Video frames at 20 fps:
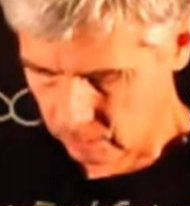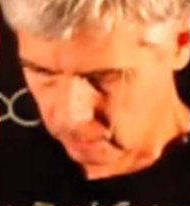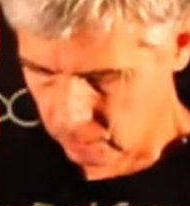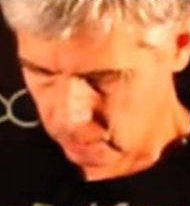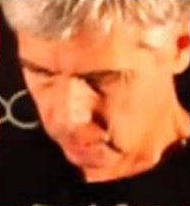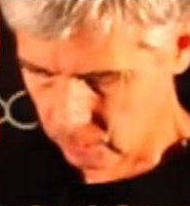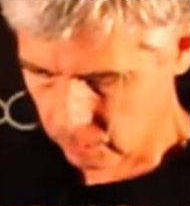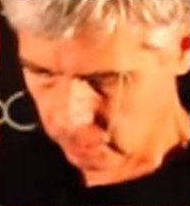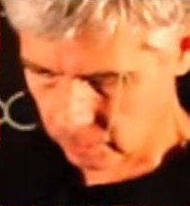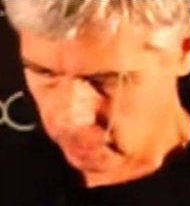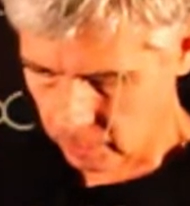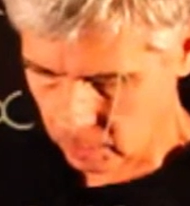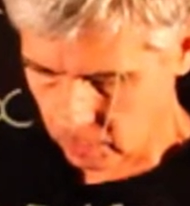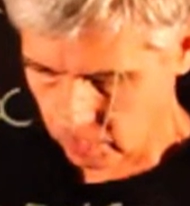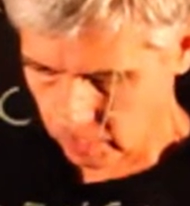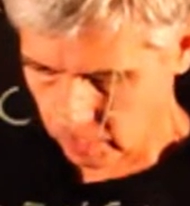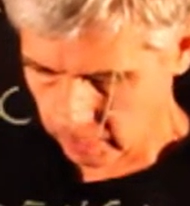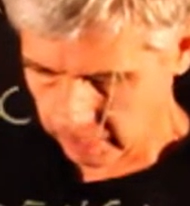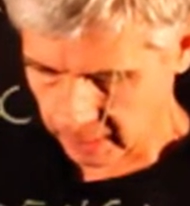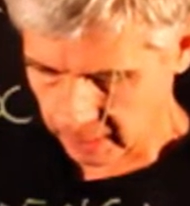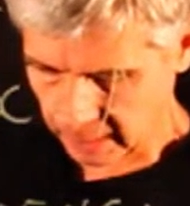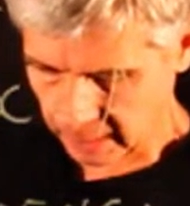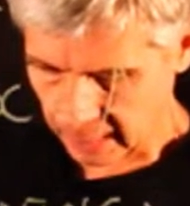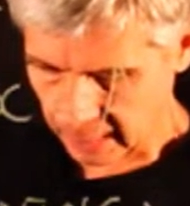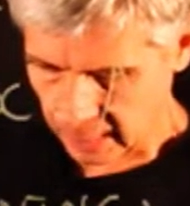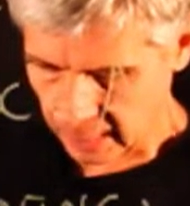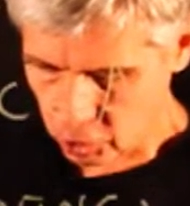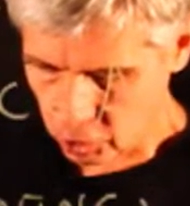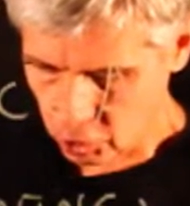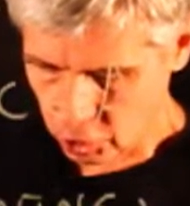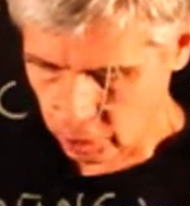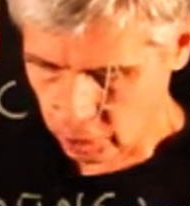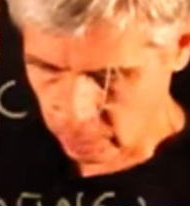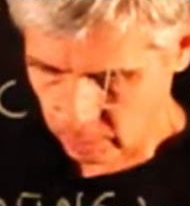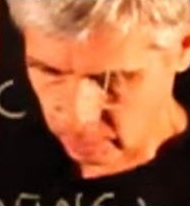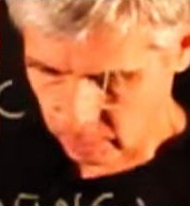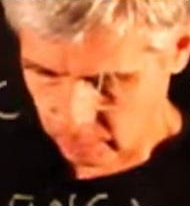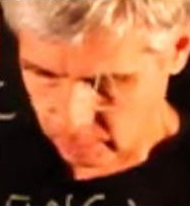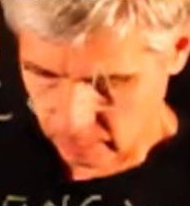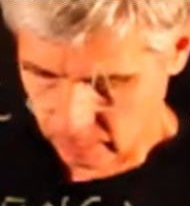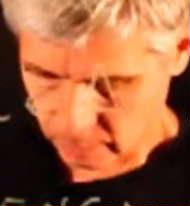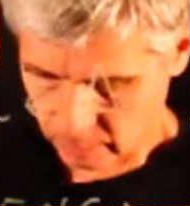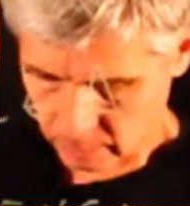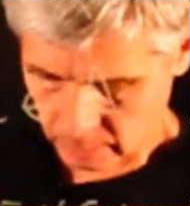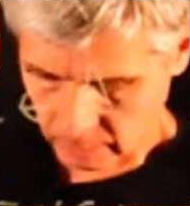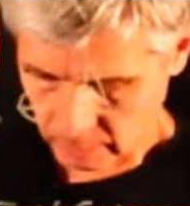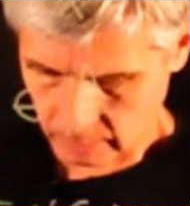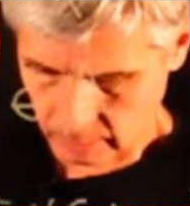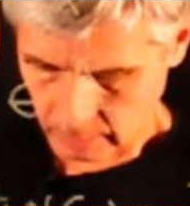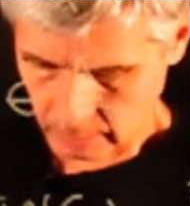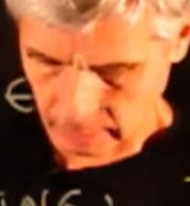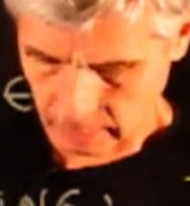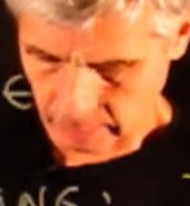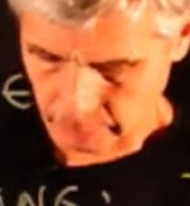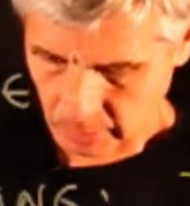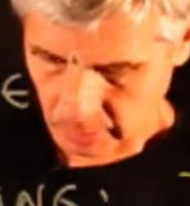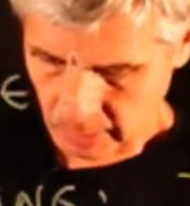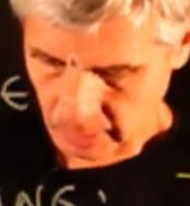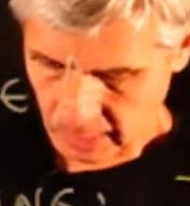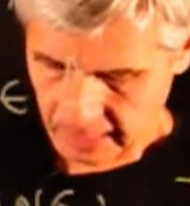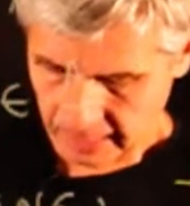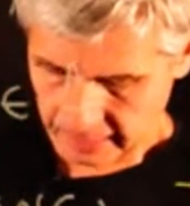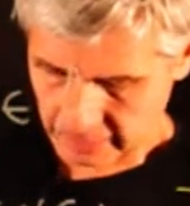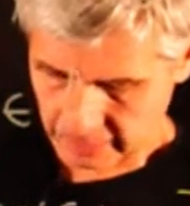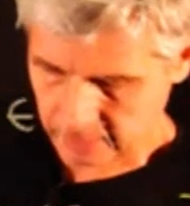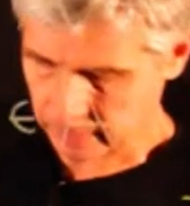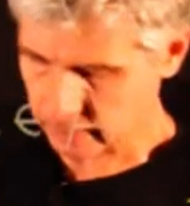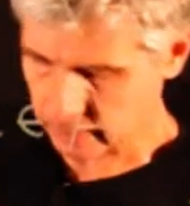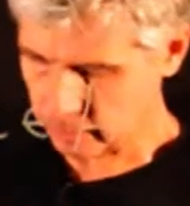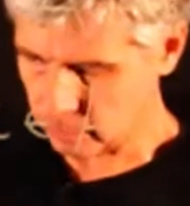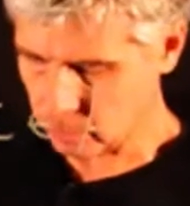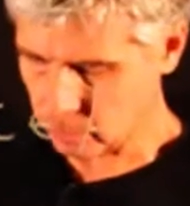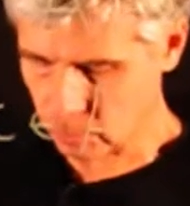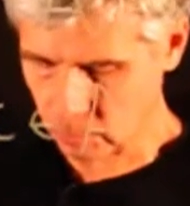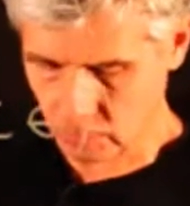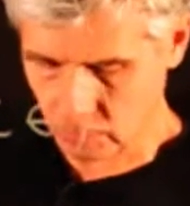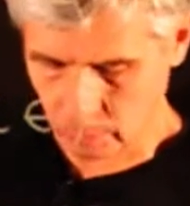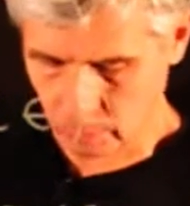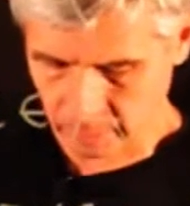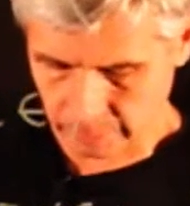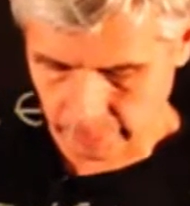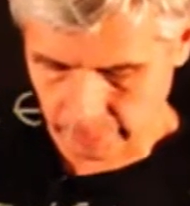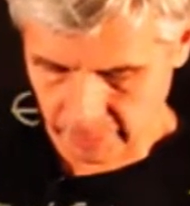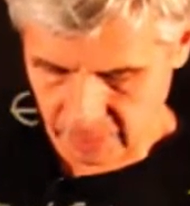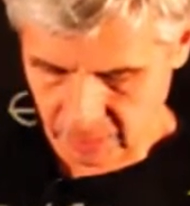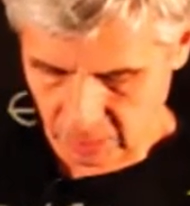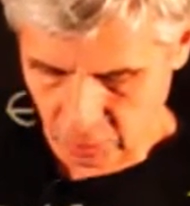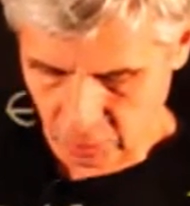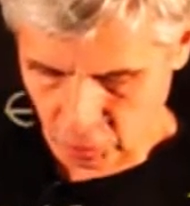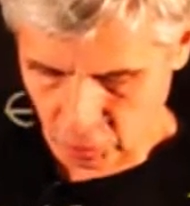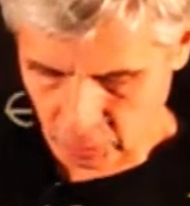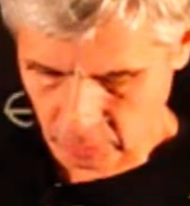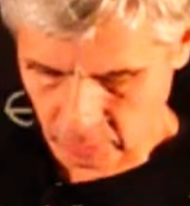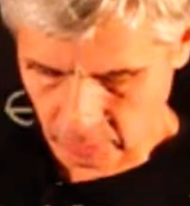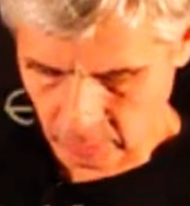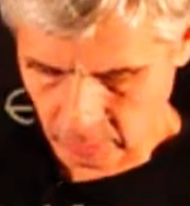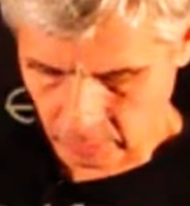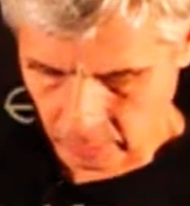so this will be H applied to composition